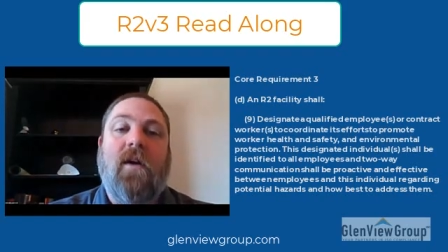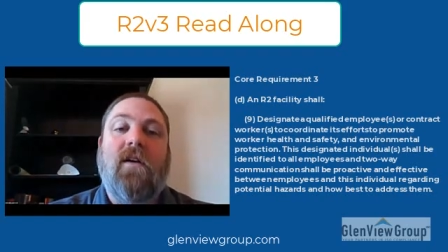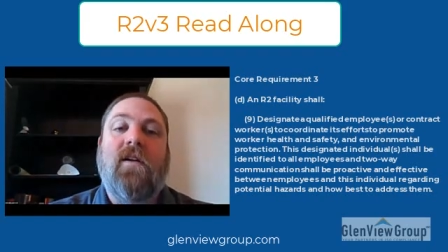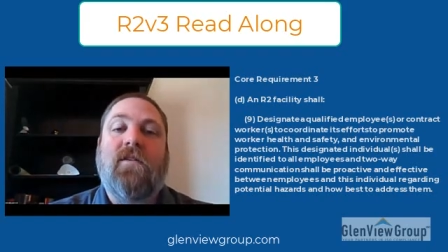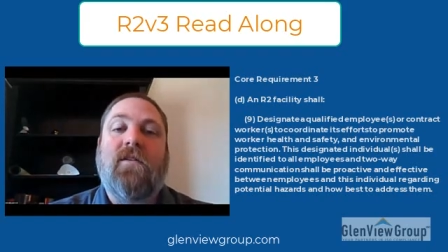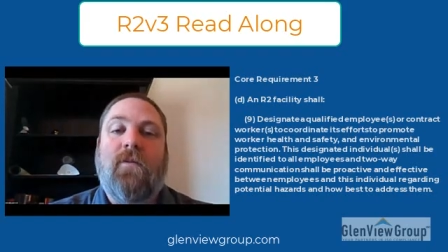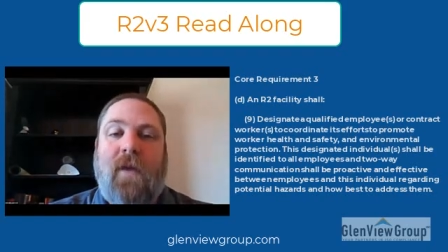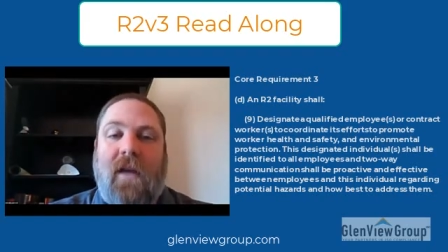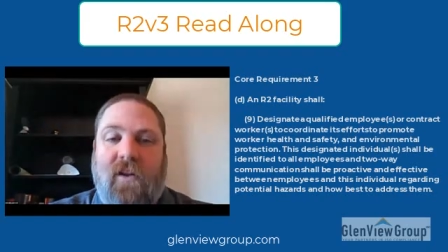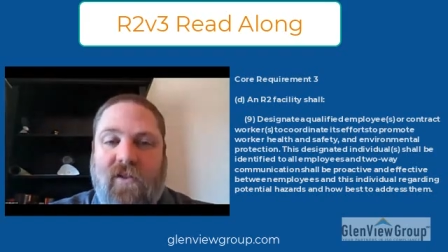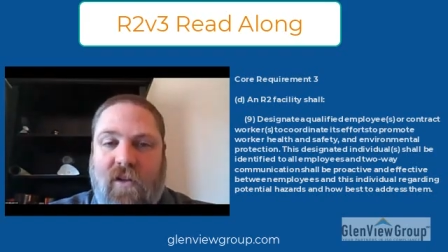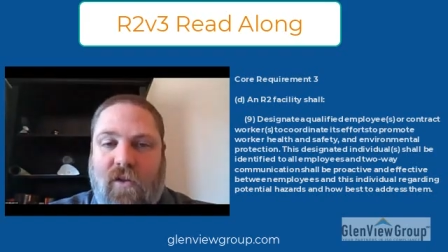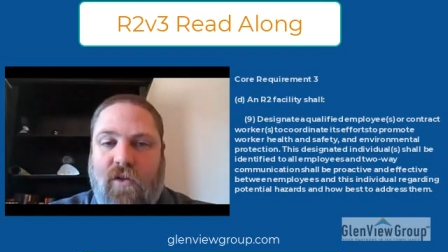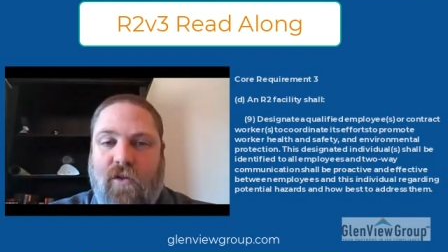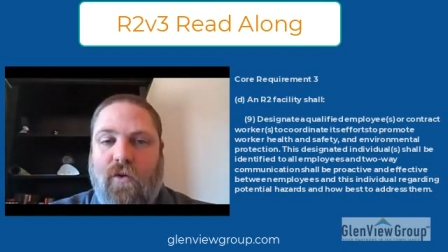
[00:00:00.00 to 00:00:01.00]

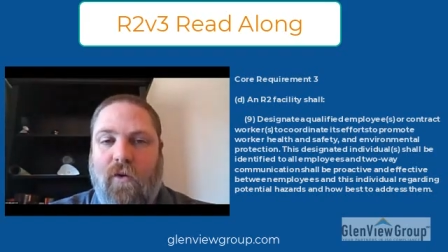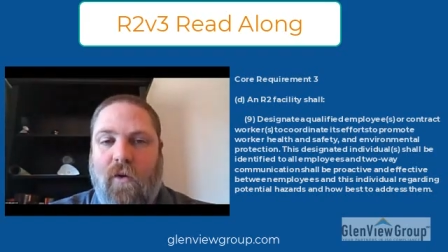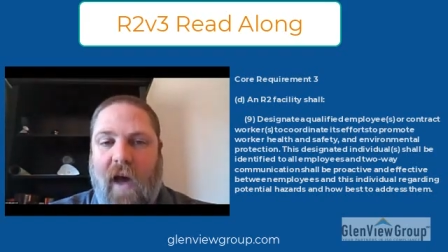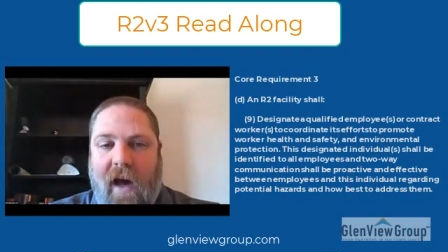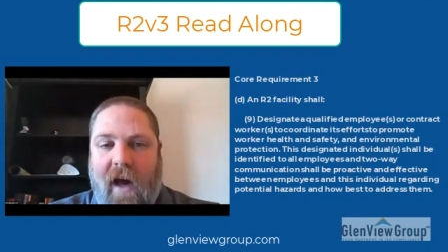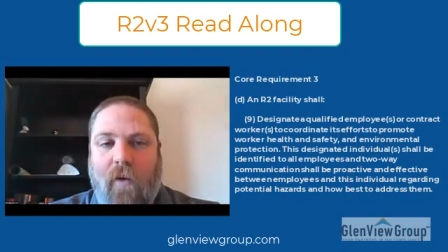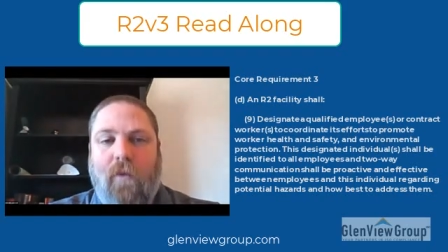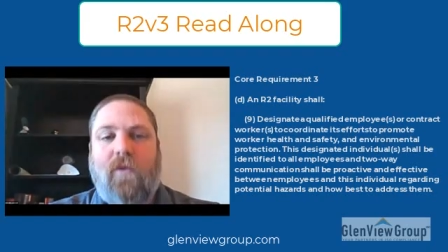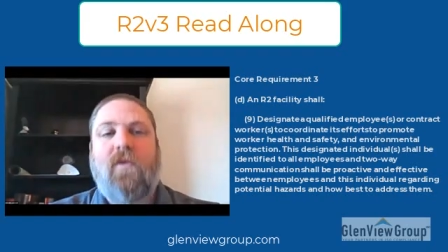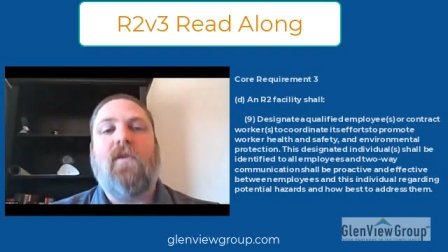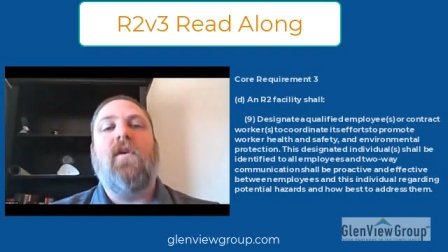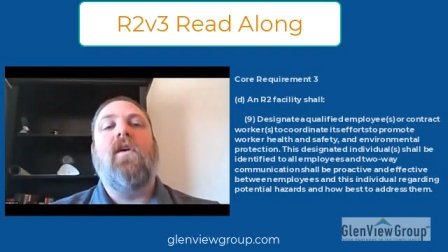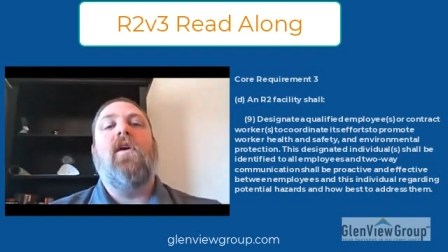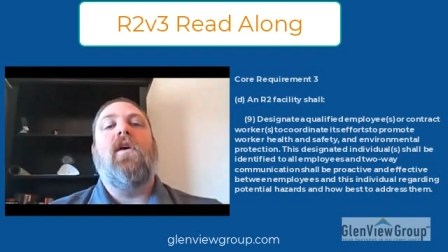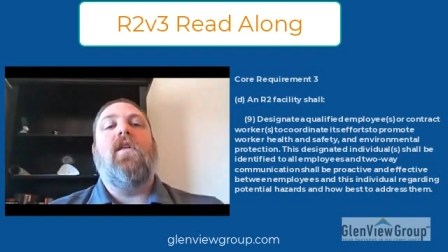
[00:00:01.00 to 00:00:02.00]
participation throughout
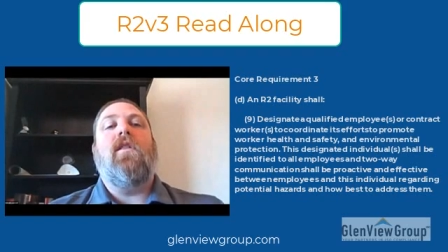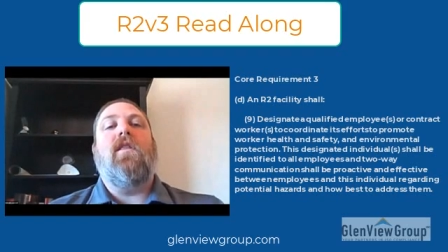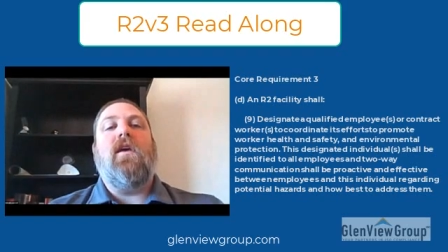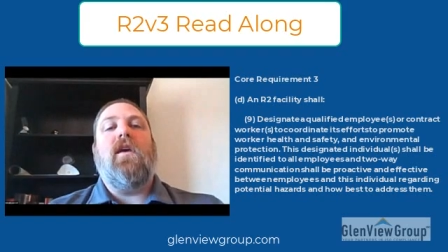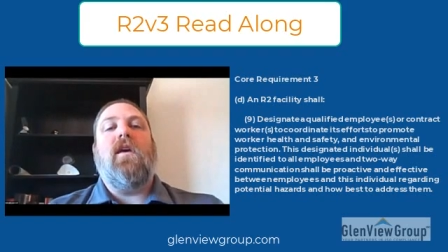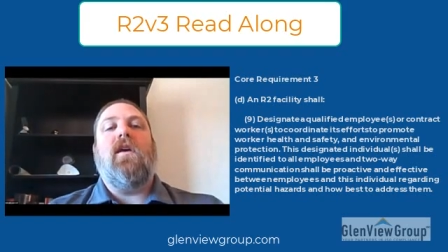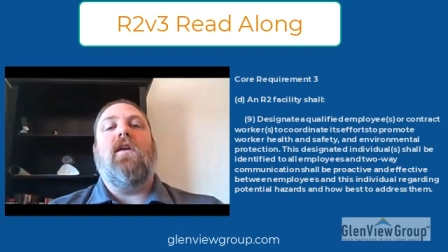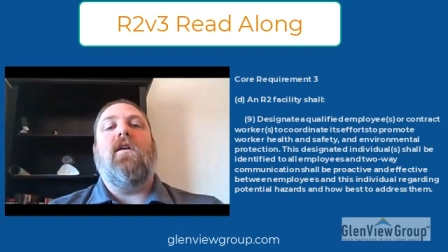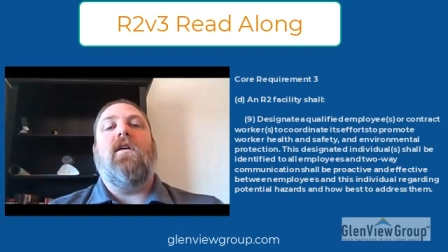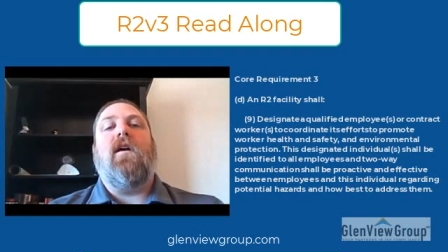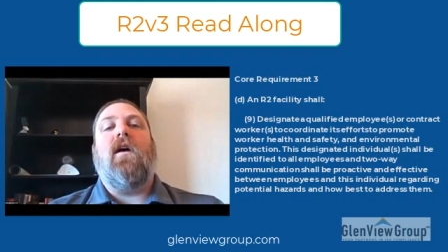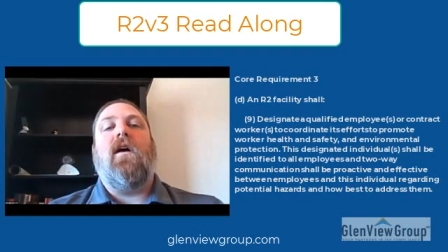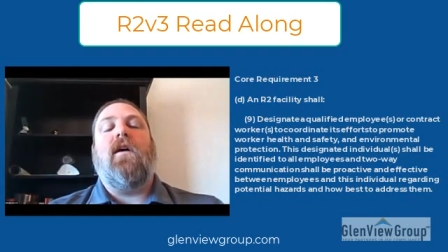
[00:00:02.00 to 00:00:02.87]
the